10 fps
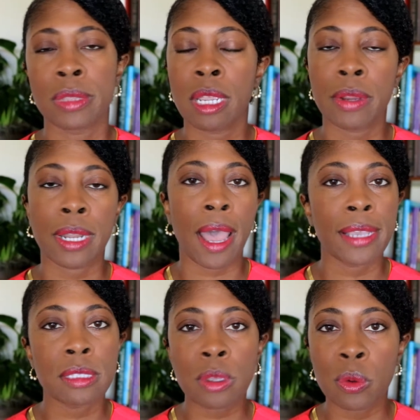they're in
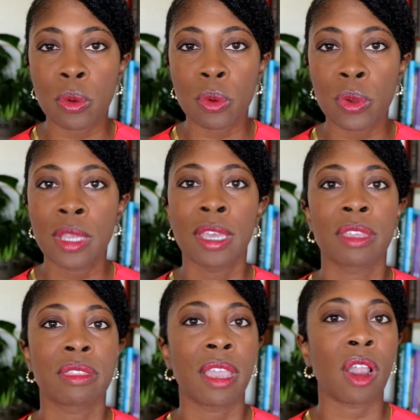high school,
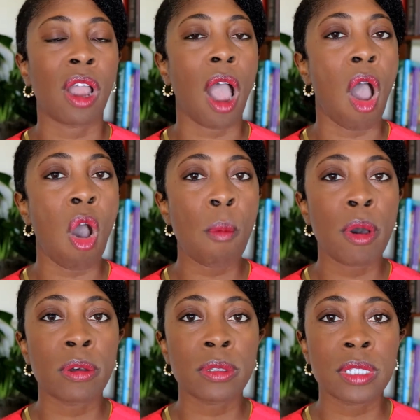they're
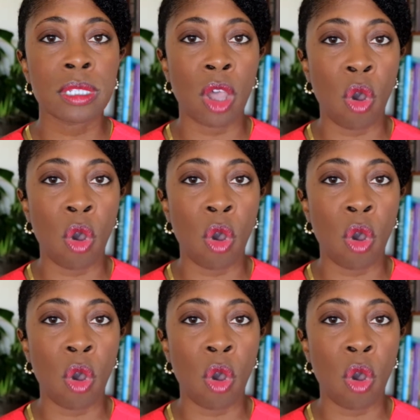almost